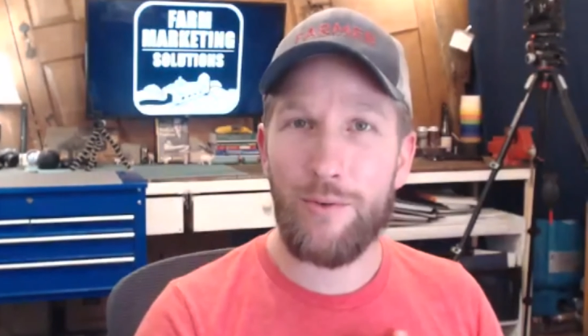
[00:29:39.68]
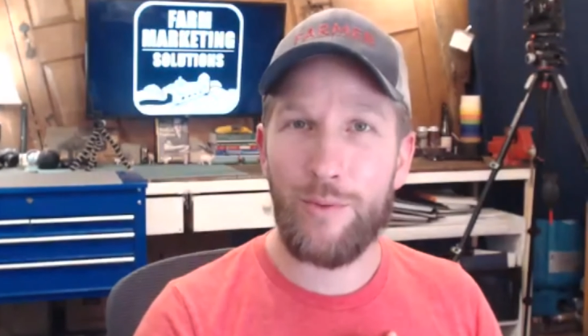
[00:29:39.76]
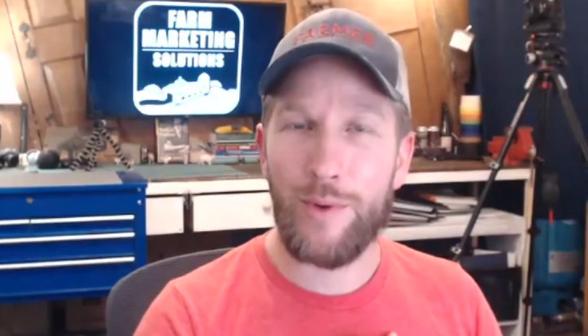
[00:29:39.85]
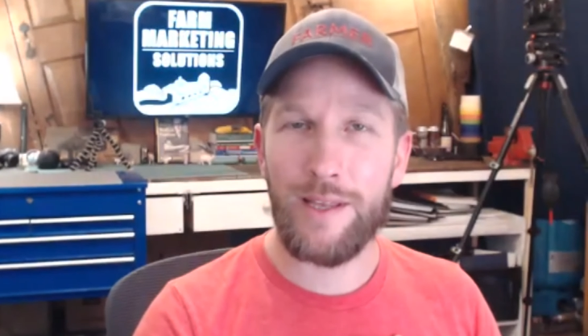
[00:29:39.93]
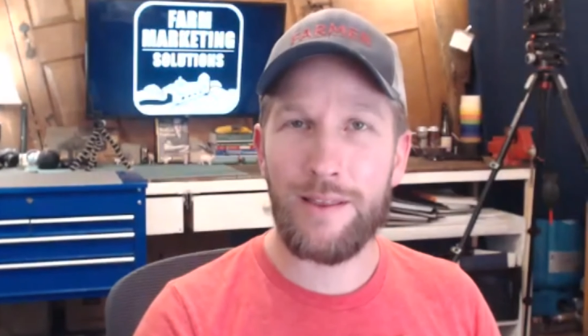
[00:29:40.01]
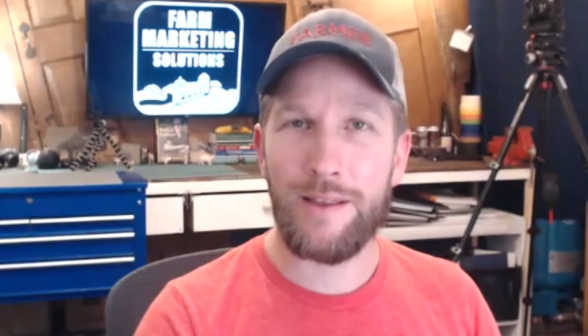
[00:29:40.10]

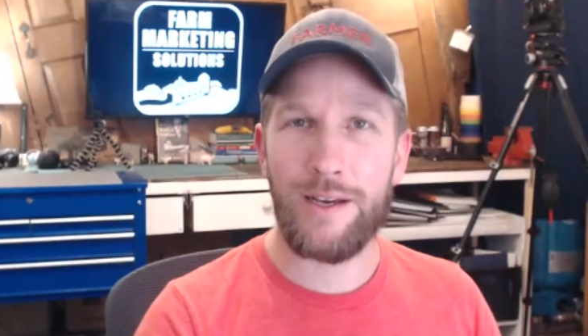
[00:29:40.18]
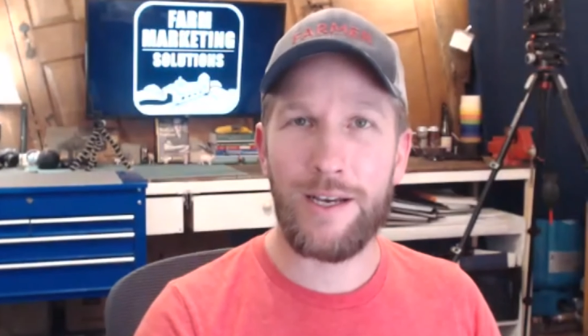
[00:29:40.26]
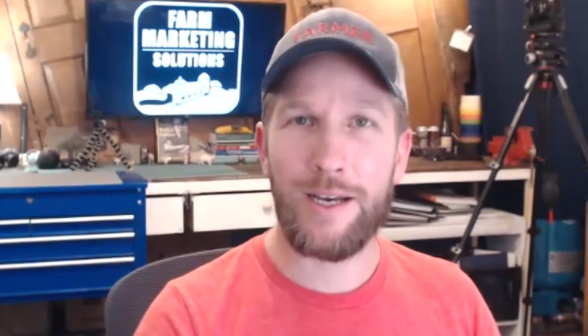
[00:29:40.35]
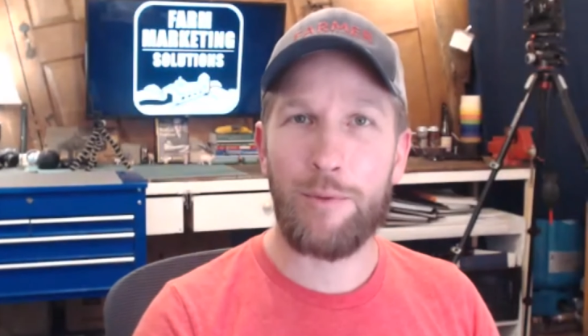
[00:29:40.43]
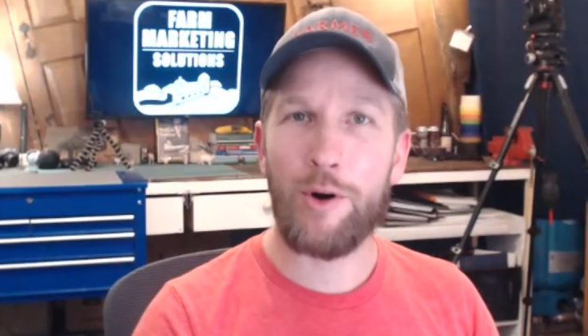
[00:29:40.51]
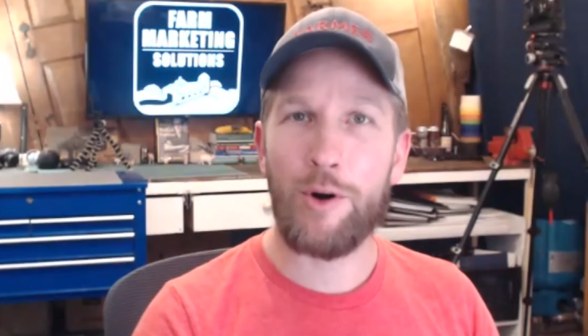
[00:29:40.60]
with
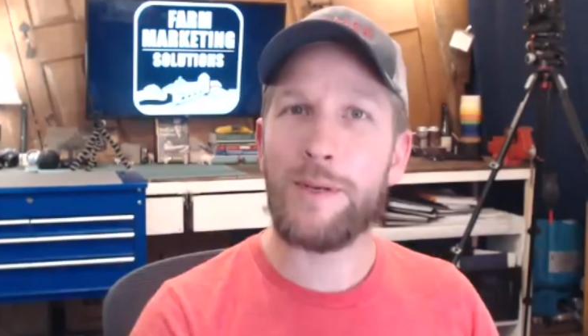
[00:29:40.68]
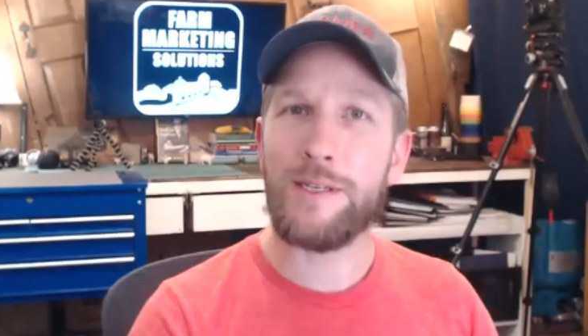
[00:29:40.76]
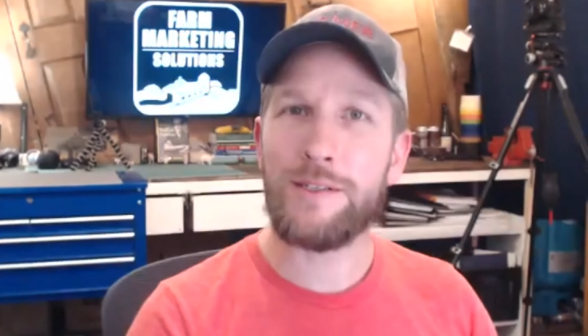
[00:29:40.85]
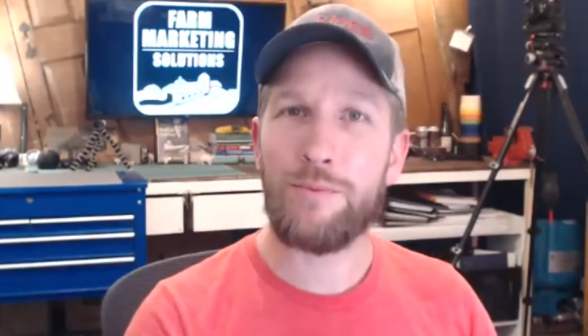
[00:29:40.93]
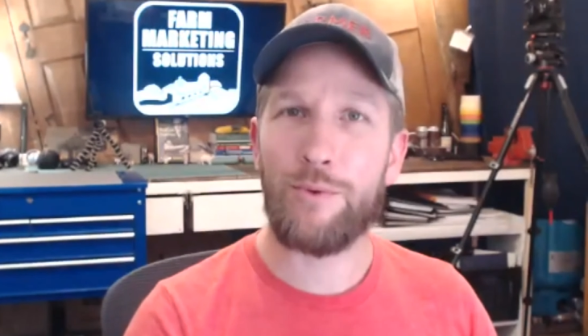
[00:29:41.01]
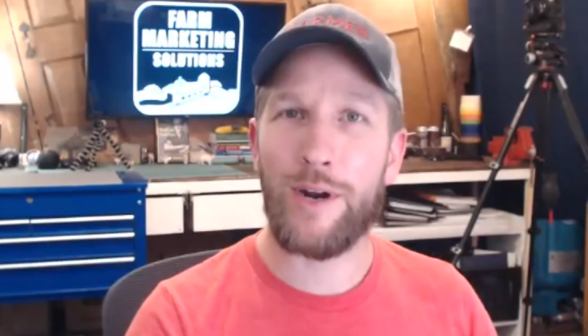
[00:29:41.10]

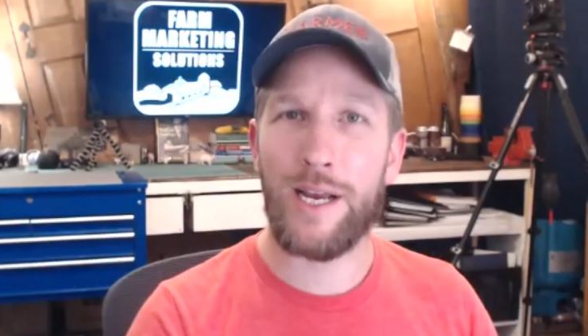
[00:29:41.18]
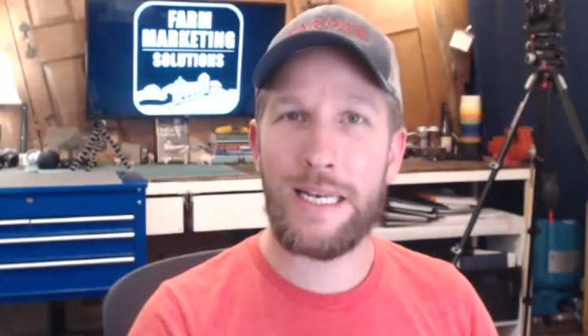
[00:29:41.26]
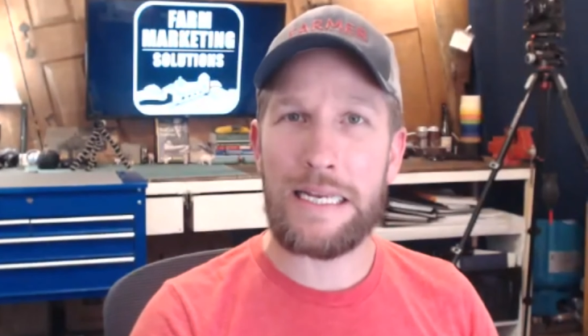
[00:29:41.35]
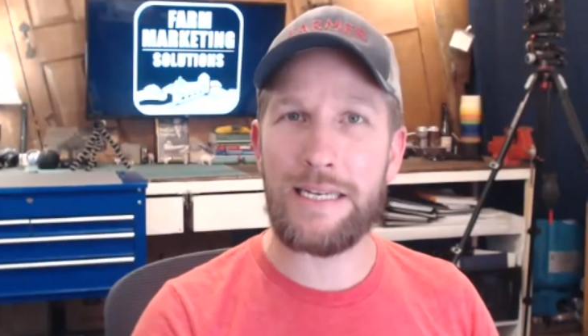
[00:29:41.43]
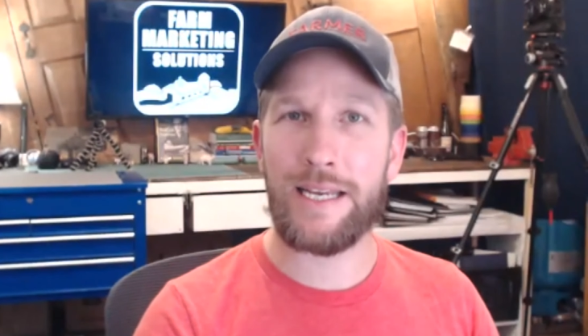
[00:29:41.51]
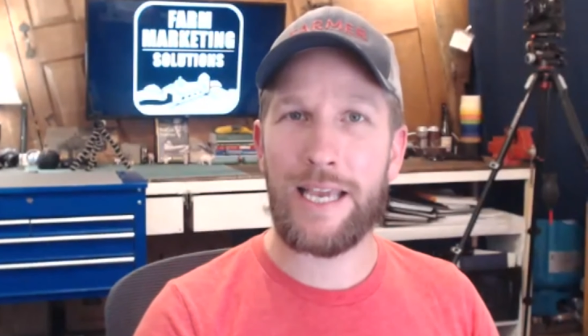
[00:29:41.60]
purpose where I
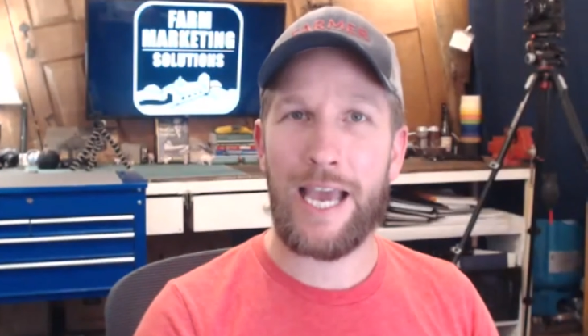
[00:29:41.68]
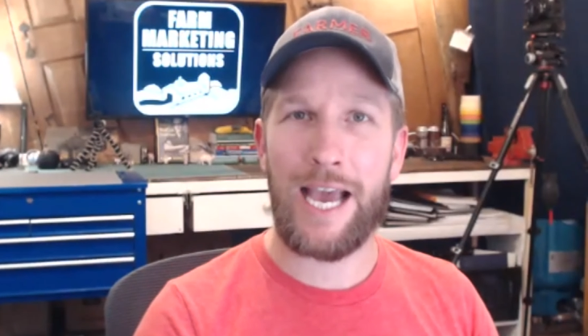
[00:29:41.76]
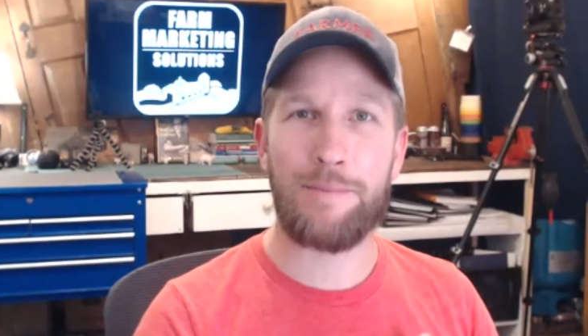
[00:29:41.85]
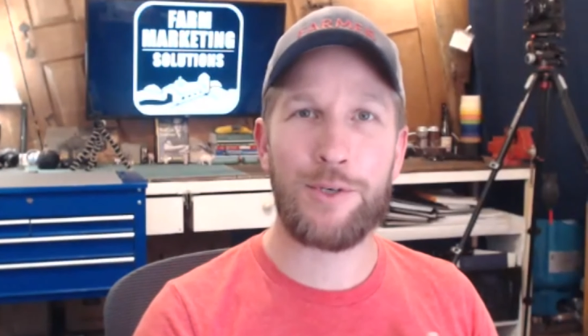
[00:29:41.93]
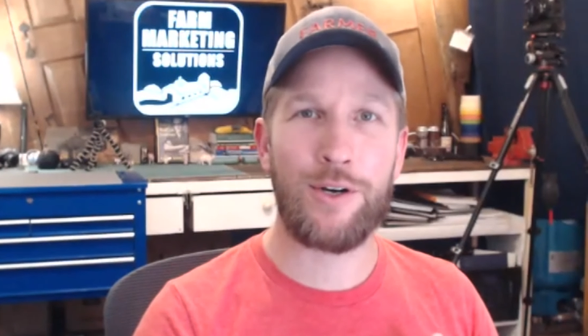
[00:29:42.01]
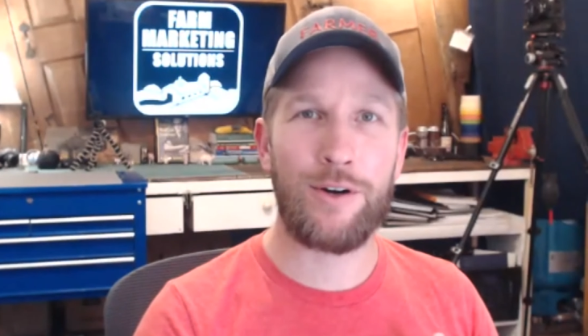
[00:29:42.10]
need to
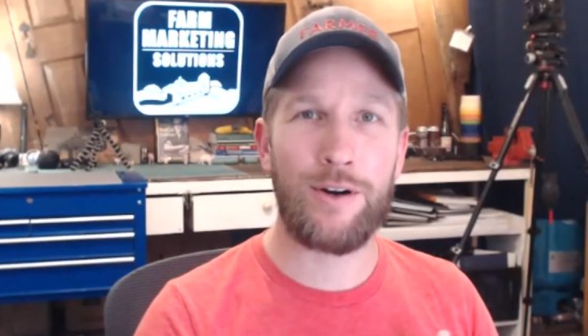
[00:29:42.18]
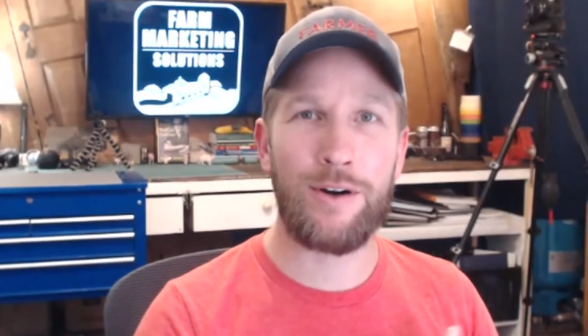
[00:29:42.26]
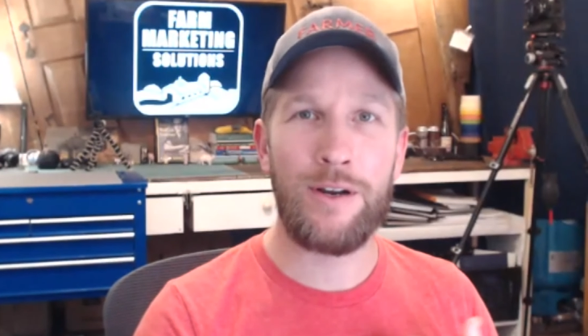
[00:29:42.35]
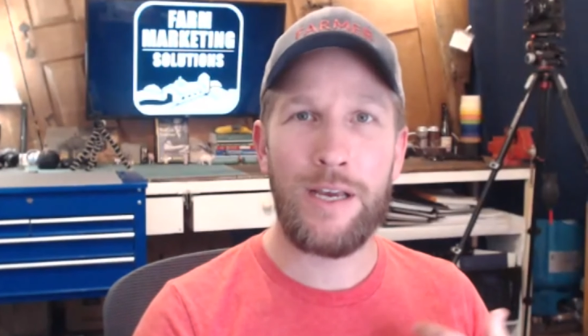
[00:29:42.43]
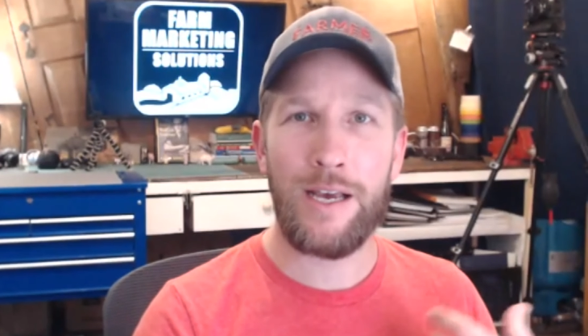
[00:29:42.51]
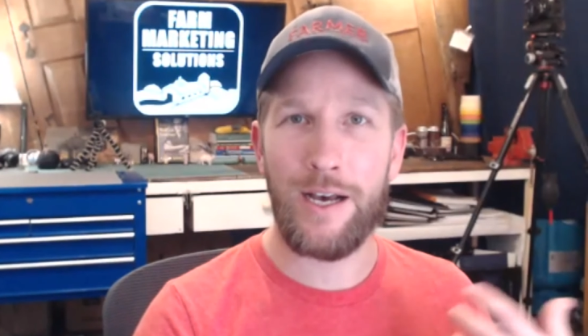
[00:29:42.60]

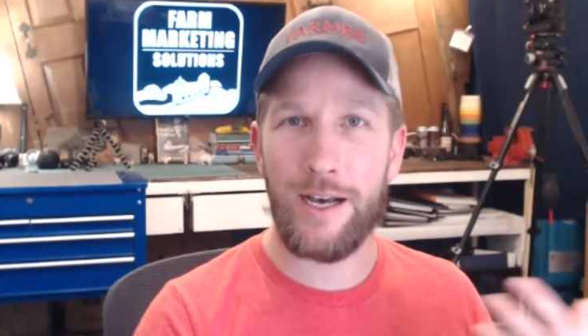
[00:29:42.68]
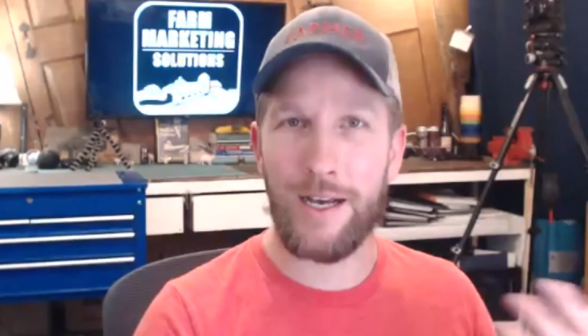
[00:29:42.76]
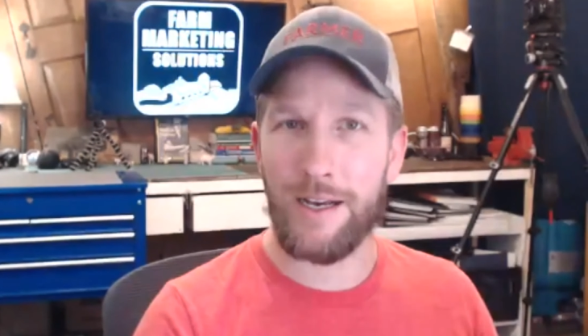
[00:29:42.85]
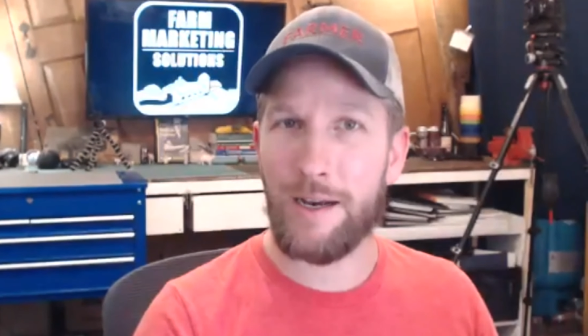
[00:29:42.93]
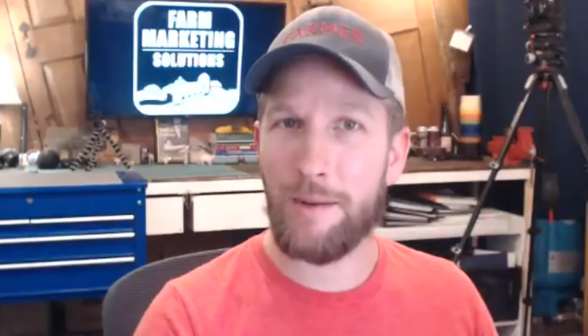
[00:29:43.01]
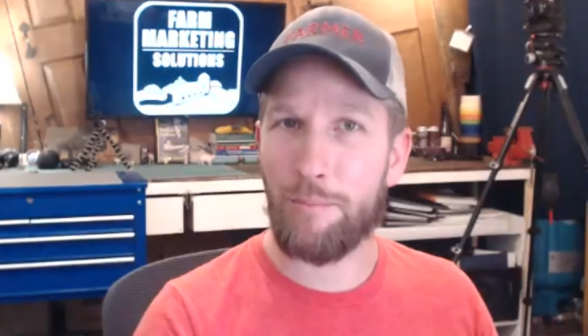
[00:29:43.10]
capture
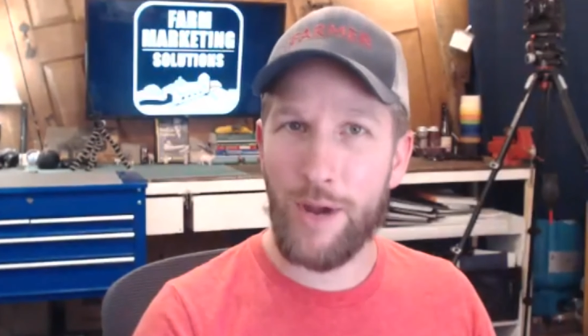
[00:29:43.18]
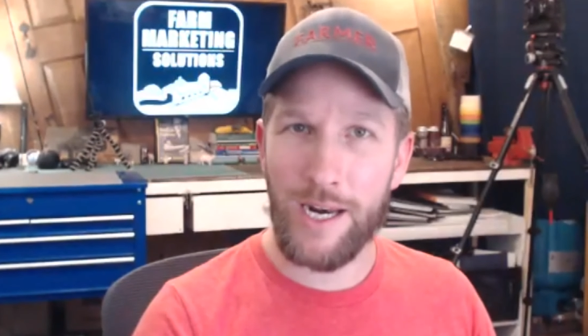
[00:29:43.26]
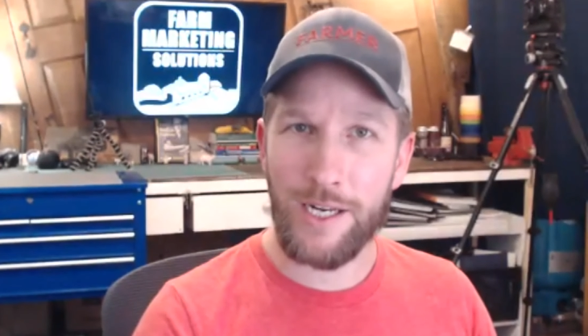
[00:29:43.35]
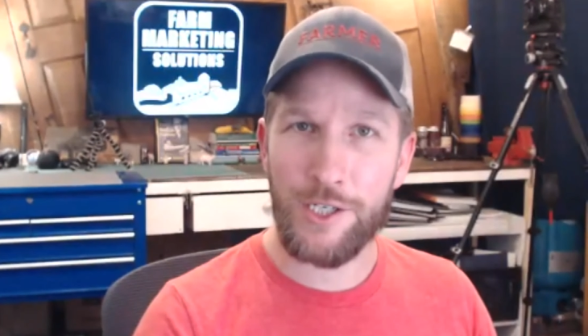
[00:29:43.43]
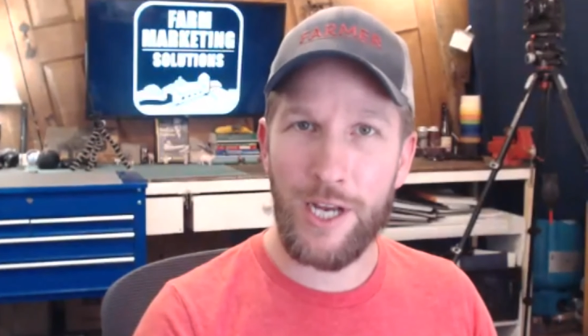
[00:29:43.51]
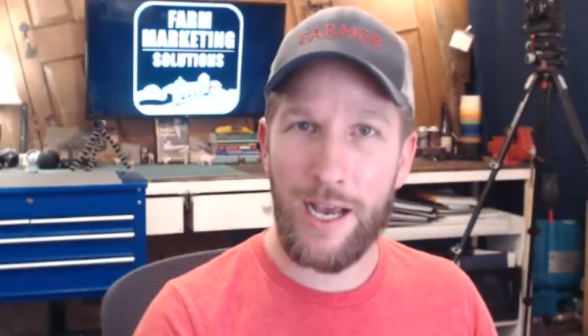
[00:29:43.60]
a
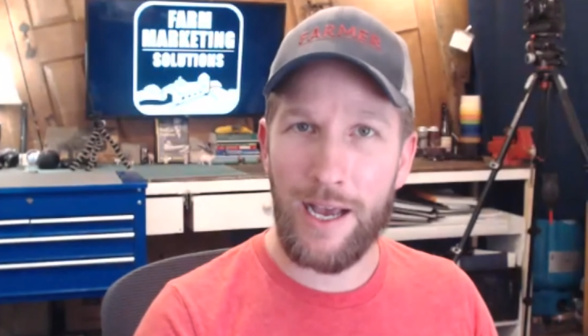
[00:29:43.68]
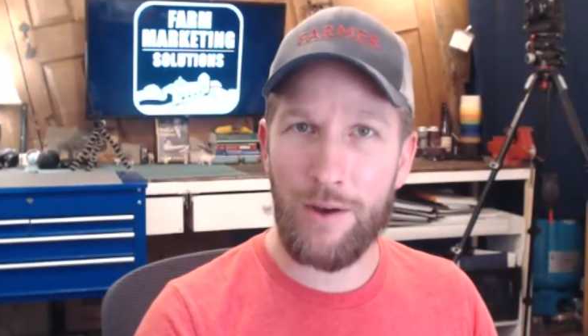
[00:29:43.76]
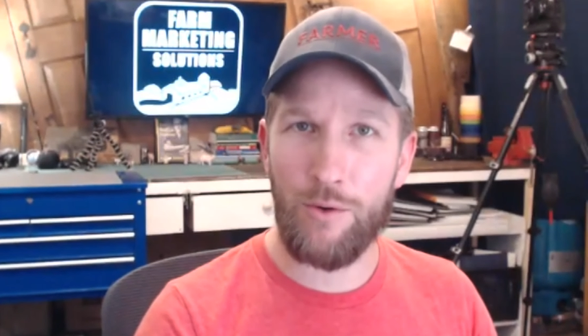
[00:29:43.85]
product shot,